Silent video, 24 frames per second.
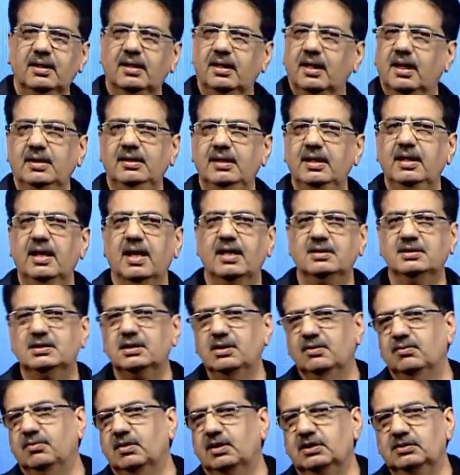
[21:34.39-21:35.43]
And the
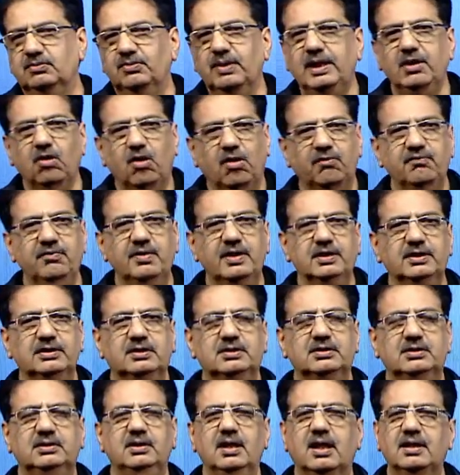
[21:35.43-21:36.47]
answer was very
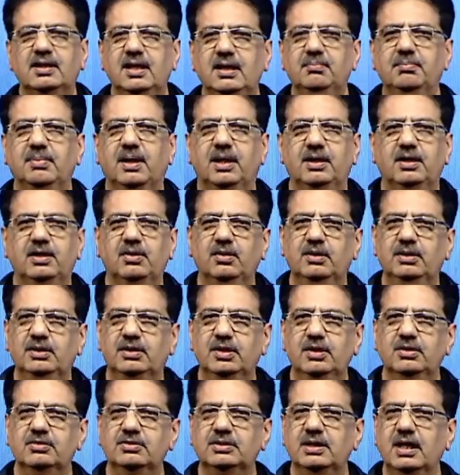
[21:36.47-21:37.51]
obvious, nothing but to
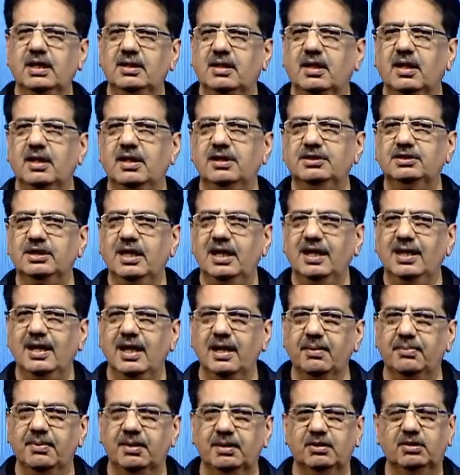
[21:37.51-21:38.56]
enthuse, encourage,
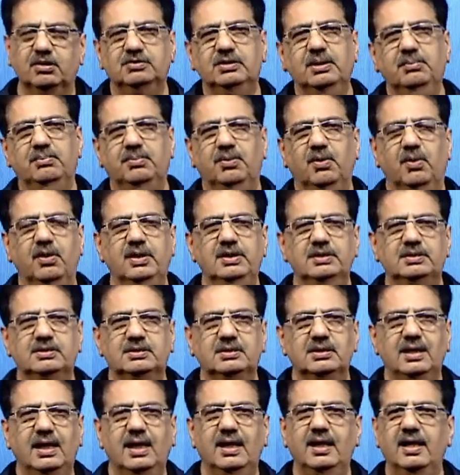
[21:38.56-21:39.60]
enable those
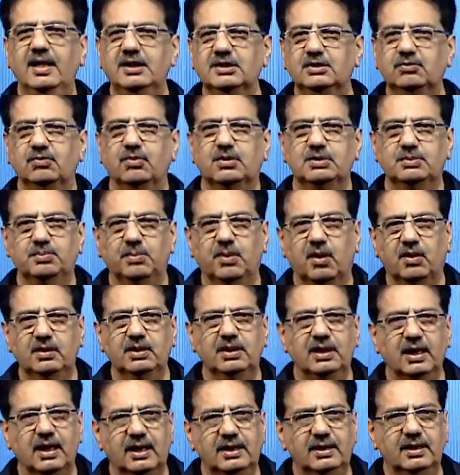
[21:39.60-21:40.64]
employees, and hence was born
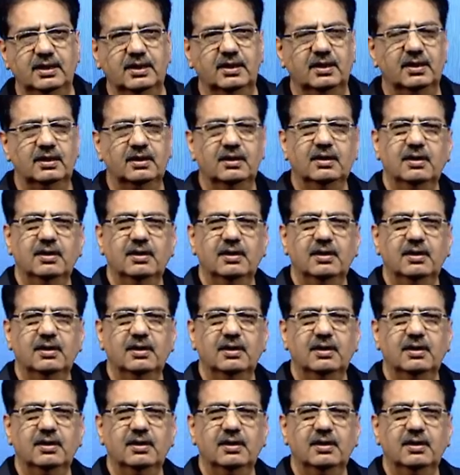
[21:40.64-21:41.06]
the idea,